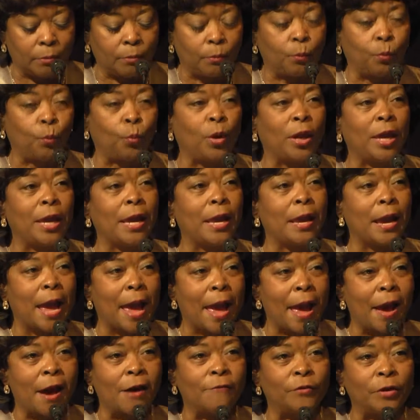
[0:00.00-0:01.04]
We
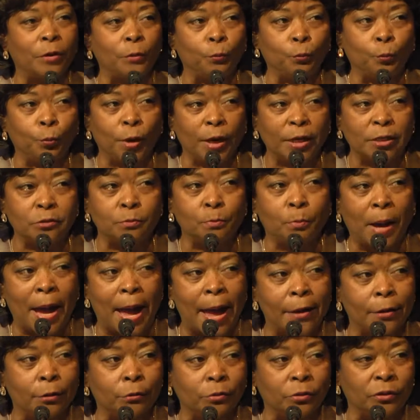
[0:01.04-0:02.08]
have a rich
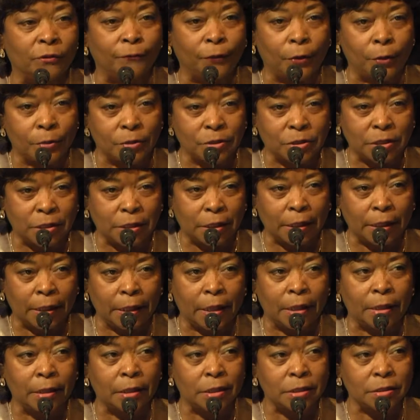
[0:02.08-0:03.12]

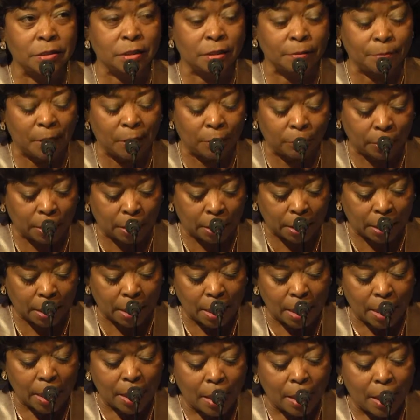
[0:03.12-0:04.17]
biodiversity in this community,
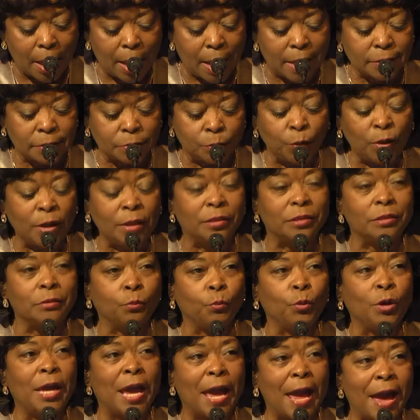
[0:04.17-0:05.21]
and
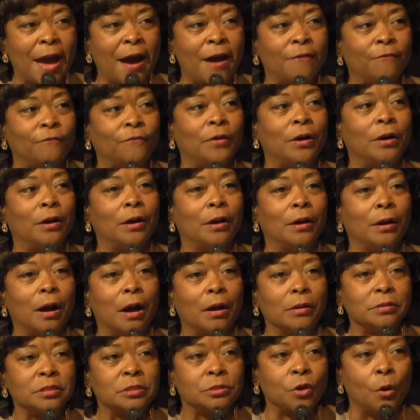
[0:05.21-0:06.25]
we have
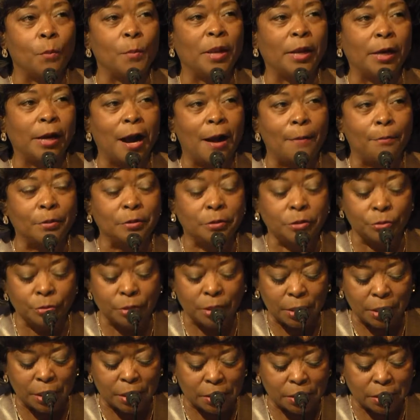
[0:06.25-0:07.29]
so many
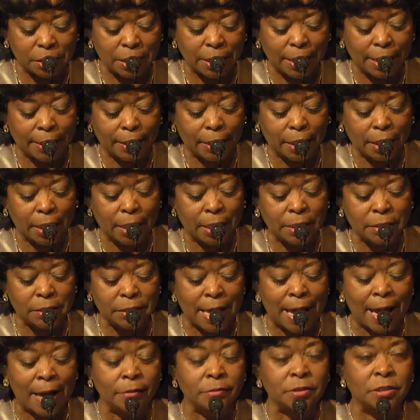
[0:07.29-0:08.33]
opportunities to get kids
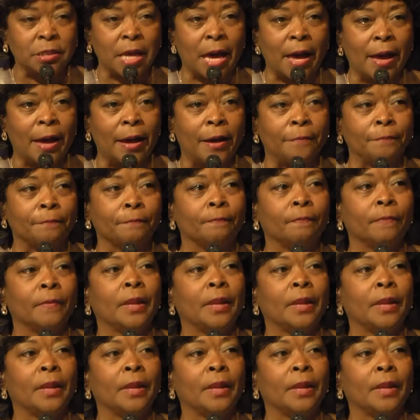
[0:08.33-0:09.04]
outside,